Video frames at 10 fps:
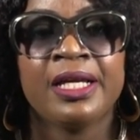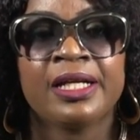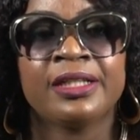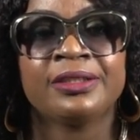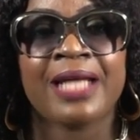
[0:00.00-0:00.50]

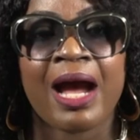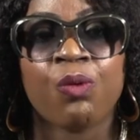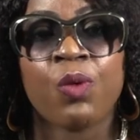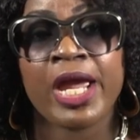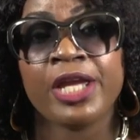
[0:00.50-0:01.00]
because that
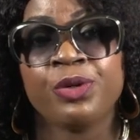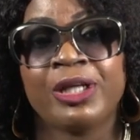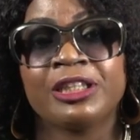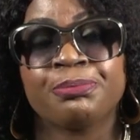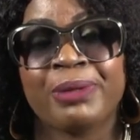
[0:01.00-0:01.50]
way you are
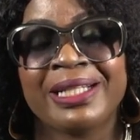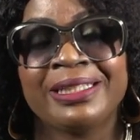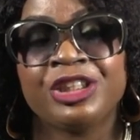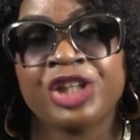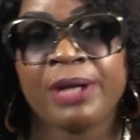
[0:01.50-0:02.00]

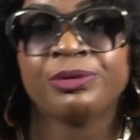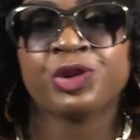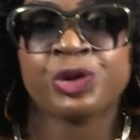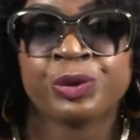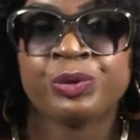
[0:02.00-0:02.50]
spreading germs
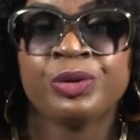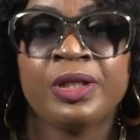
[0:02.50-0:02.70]
too.